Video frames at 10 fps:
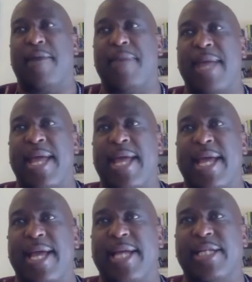
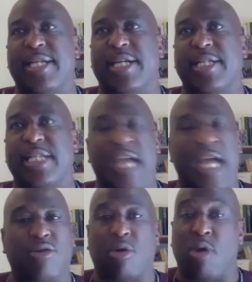and did not
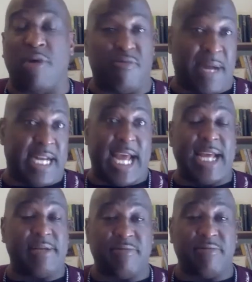grow up with my dad,
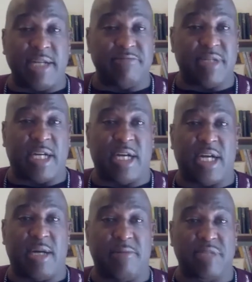right?
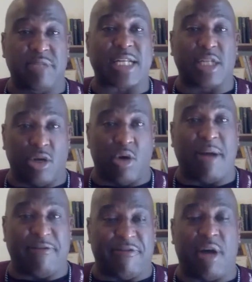Got to know my
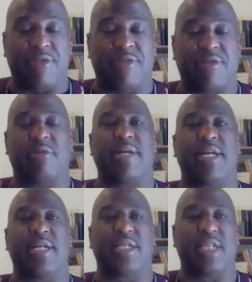father,
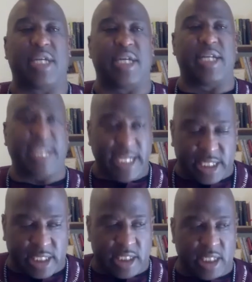and he is
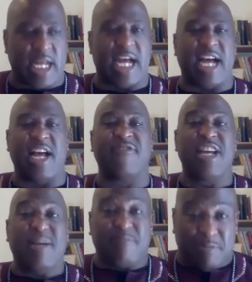still alive.
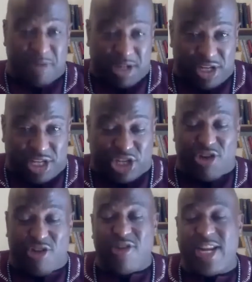My mother just
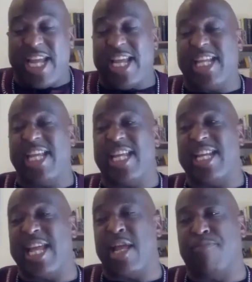turned 80 in
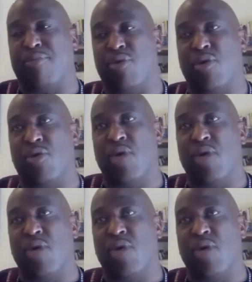April.